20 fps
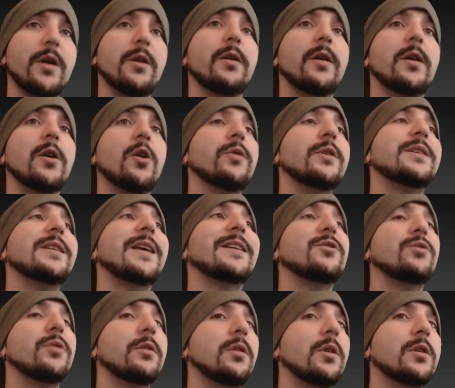all these
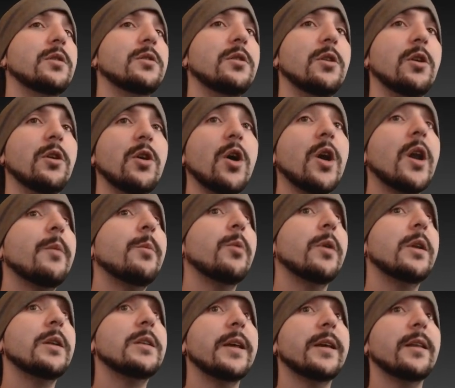extra things, you know, not
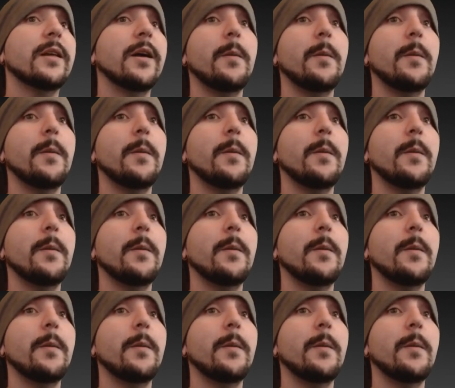everybody's like that.